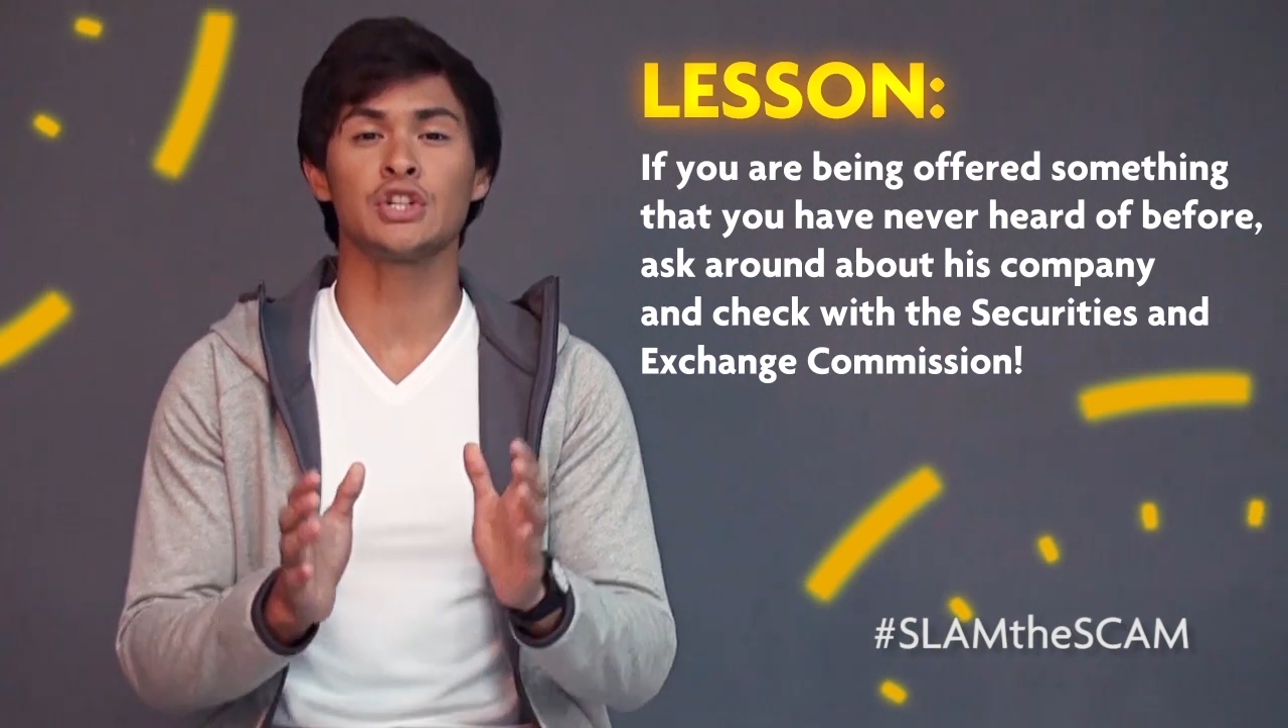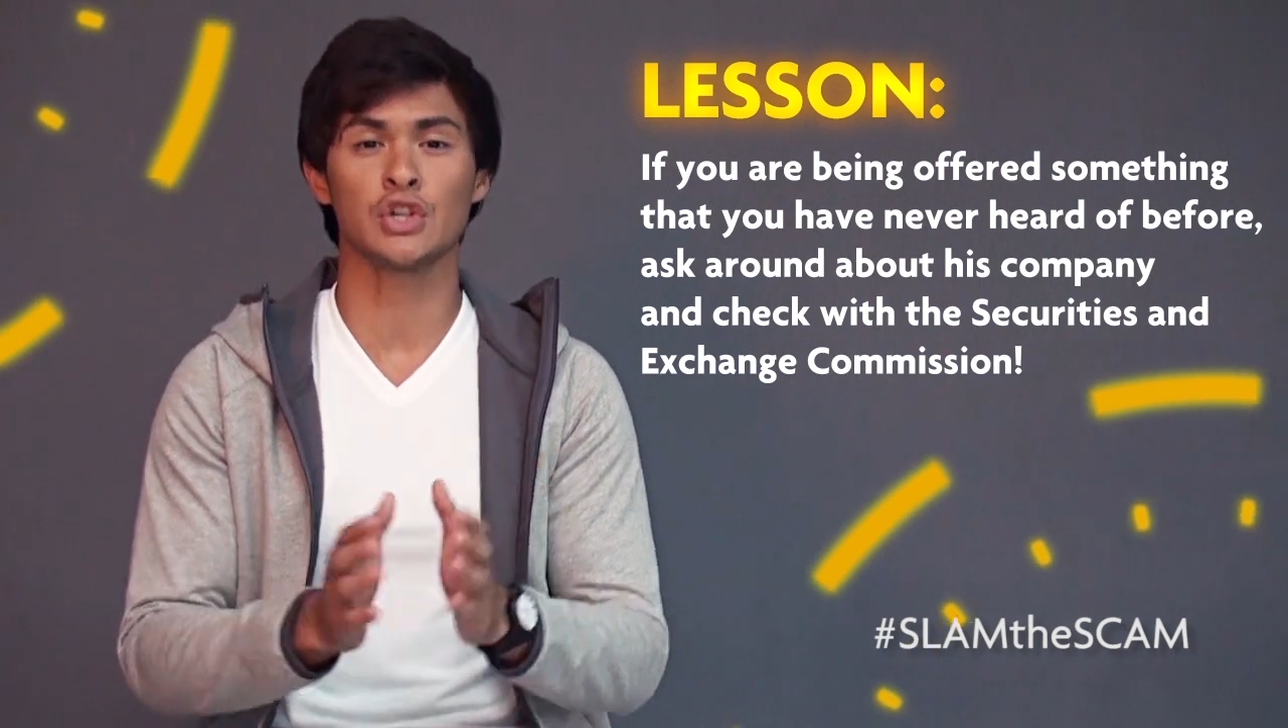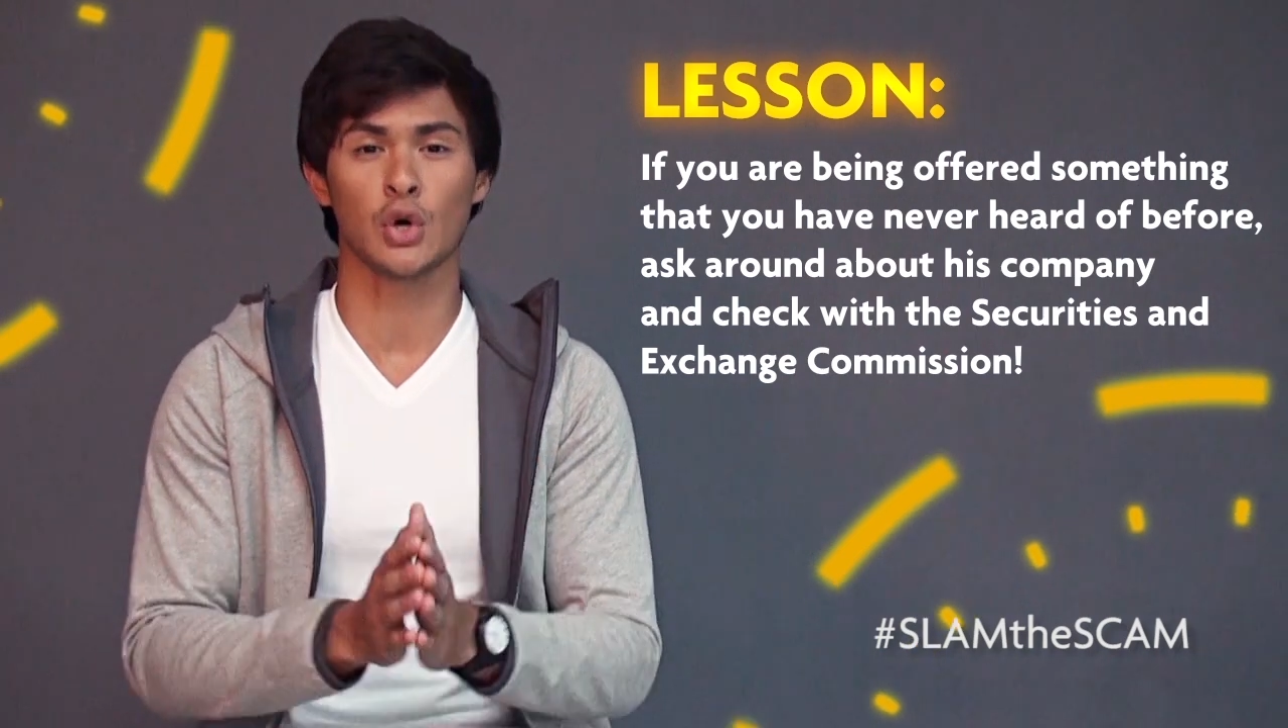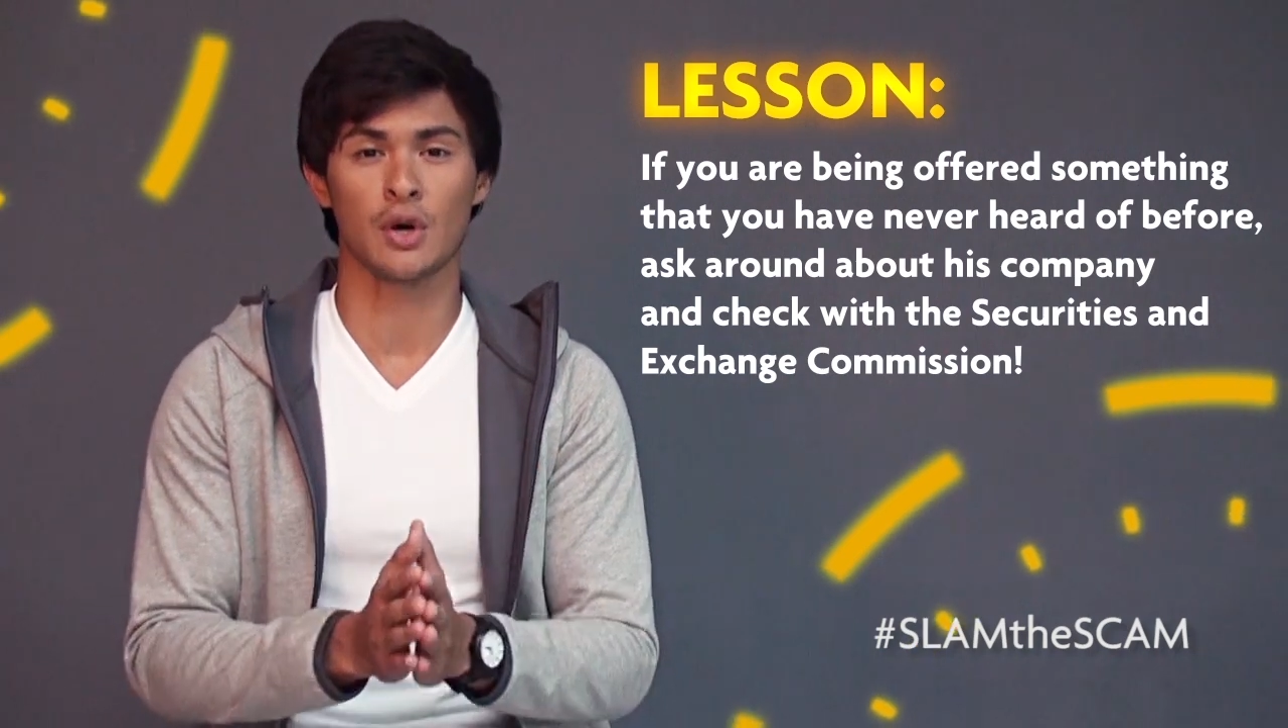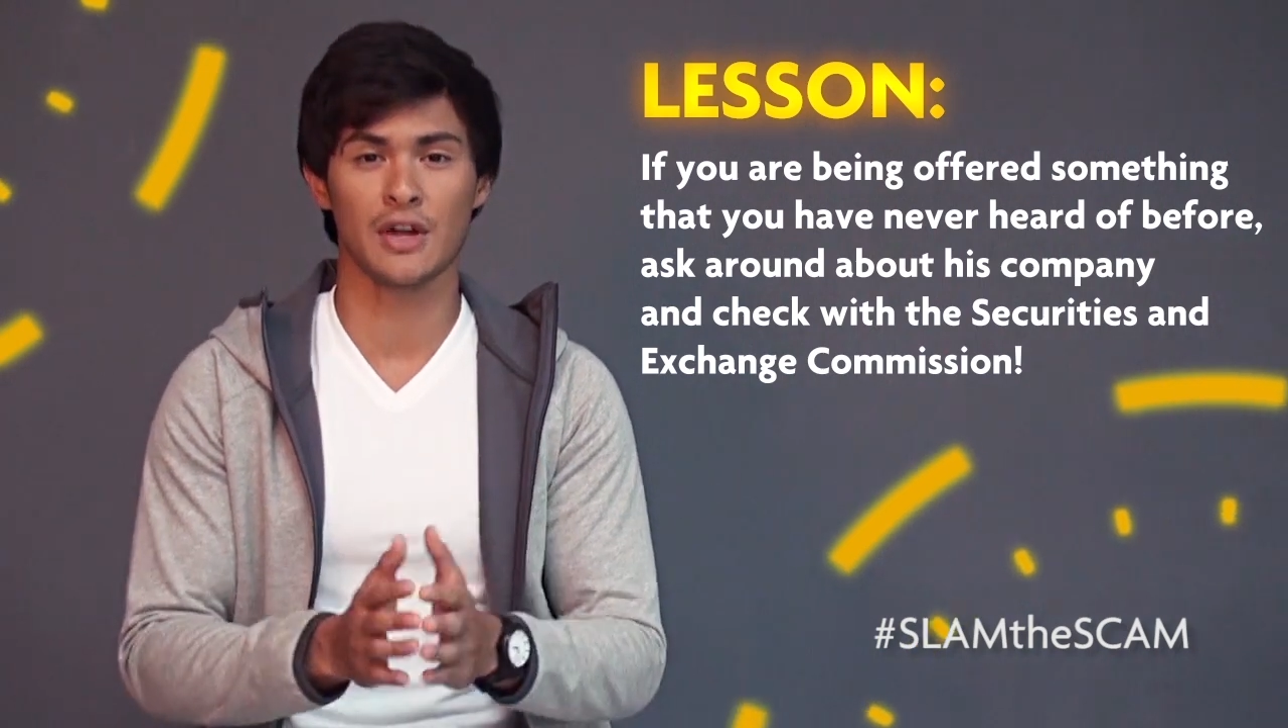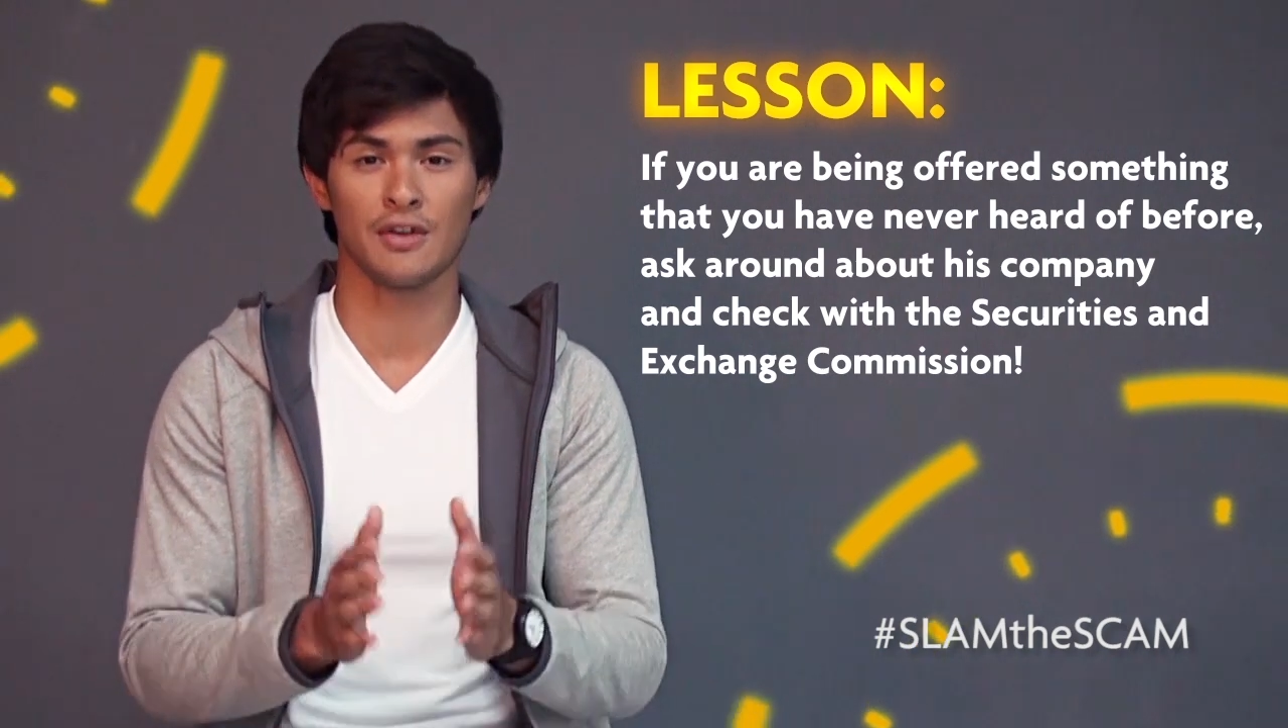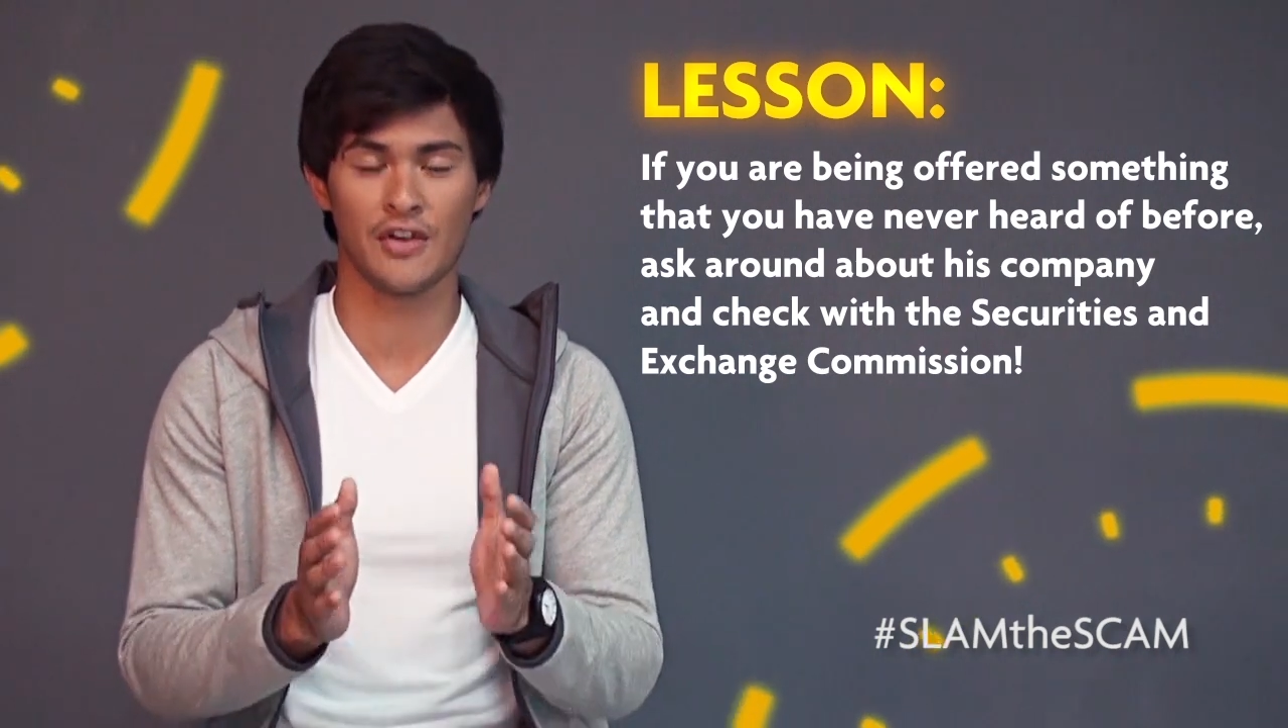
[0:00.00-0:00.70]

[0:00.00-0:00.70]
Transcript: sure the